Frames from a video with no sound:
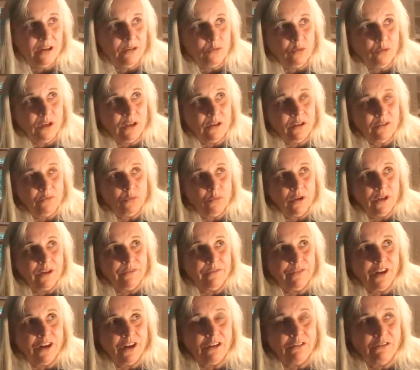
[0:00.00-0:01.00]
one
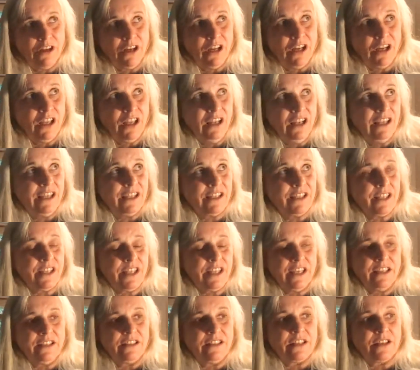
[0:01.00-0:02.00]
of our earliest
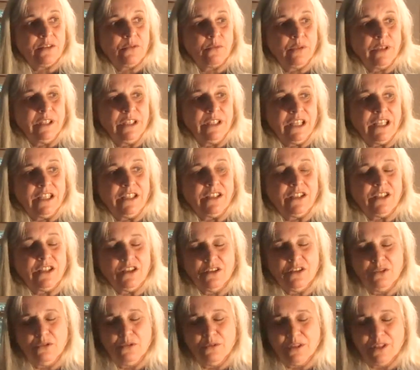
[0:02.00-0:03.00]
things that we did
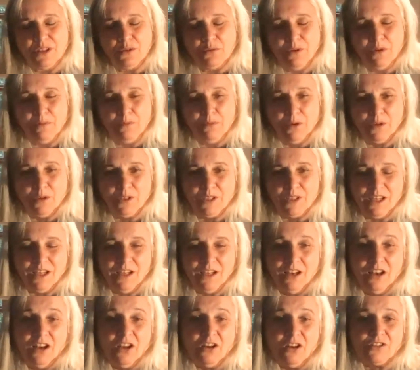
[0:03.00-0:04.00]
do was we put in
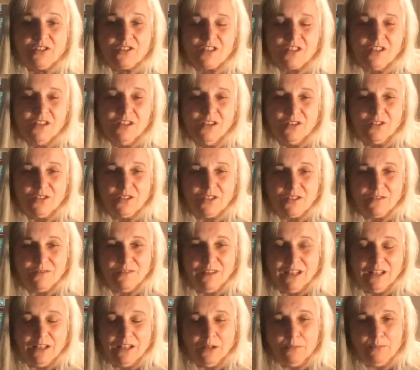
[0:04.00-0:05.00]
lots and lots of
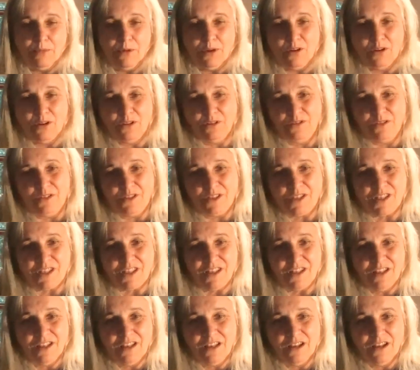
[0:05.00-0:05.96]
little ponds